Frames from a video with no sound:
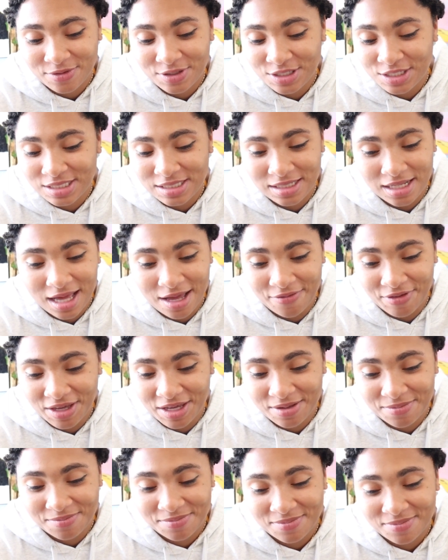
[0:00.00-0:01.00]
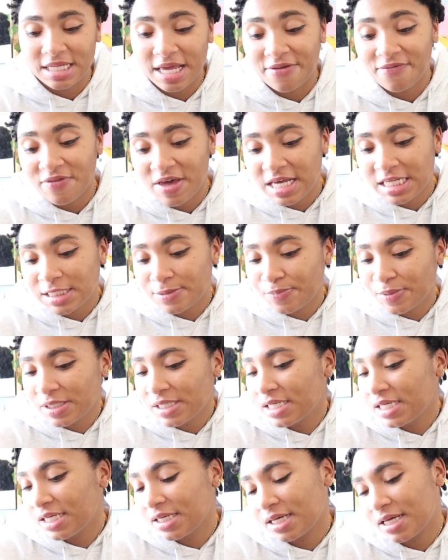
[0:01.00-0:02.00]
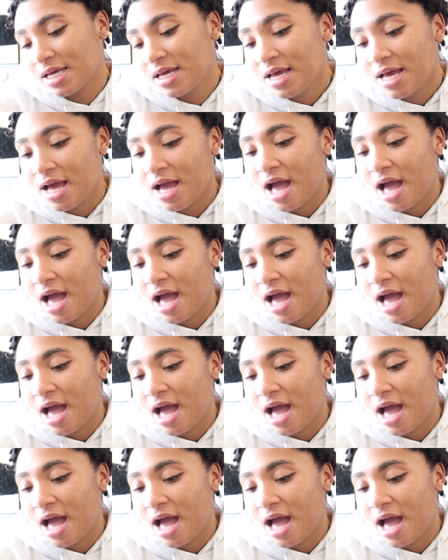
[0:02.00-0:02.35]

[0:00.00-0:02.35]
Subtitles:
We just love it. Say Facebook.